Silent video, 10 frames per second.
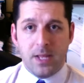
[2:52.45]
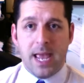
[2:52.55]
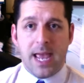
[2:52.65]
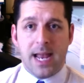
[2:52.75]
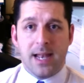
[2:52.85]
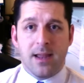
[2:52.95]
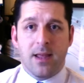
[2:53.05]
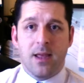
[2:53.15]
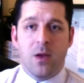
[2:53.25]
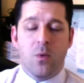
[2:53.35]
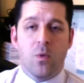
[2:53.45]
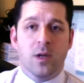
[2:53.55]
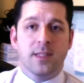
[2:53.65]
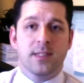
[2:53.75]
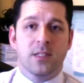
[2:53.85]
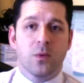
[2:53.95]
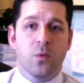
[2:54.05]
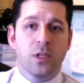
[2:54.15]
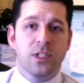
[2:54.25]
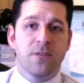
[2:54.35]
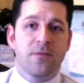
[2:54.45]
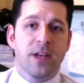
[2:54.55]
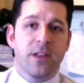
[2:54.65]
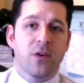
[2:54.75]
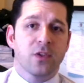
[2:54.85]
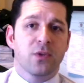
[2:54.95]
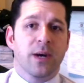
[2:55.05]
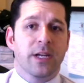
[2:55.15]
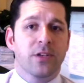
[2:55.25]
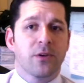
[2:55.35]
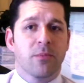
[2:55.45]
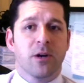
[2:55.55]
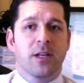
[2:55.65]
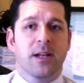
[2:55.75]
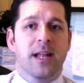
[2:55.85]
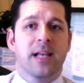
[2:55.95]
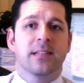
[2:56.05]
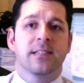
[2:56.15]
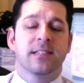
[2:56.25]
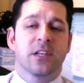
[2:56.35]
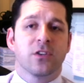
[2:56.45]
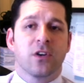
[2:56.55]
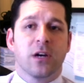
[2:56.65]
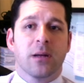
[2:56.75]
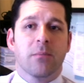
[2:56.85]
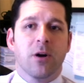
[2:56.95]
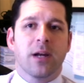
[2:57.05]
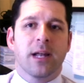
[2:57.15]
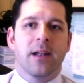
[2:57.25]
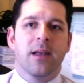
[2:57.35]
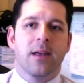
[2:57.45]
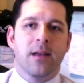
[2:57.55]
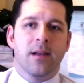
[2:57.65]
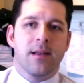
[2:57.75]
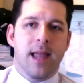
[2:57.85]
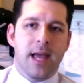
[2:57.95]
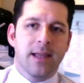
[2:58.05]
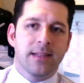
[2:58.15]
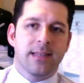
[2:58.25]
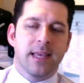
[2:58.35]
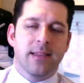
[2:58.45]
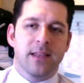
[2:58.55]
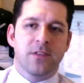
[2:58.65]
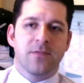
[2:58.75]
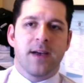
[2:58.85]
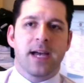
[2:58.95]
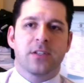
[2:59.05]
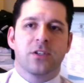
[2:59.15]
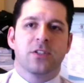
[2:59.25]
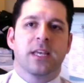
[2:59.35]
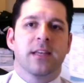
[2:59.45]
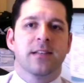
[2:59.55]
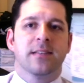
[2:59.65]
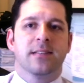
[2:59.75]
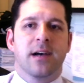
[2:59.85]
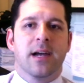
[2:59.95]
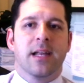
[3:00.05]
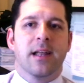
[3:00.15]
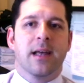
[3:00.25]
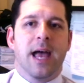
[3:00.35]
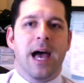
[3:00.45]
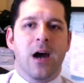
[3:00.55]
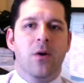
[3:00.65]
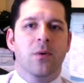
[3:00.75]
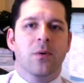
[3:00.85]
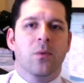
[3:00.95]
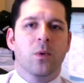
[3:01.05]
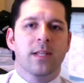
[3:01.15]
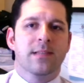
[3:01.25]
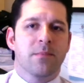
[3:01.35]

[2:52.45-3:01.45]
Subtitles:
And once you figure those two out, you do your market analysis and your target market. Now you take these factors and you decide what is the